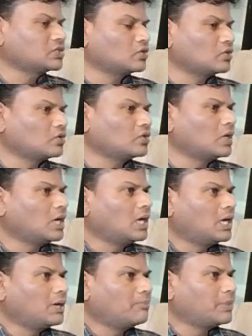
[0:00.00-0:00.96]
So,
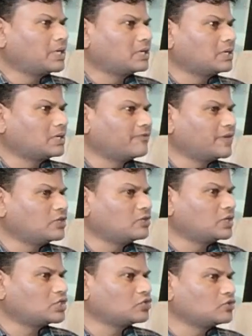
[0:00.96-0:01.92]
but when you
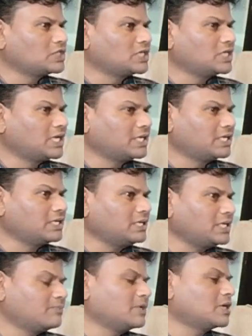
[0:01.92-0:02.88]
are choosing LinkedIn,
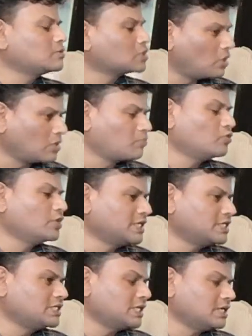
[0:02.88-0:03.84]
it becomes a lot more
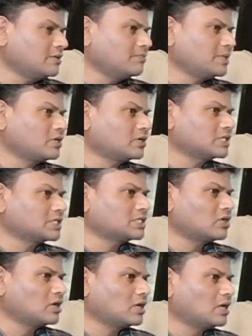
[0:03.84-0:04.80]
easier because
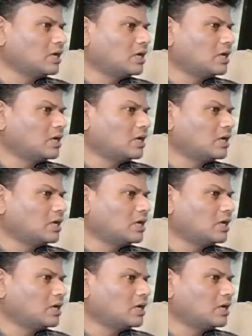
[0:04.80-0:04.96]
it's all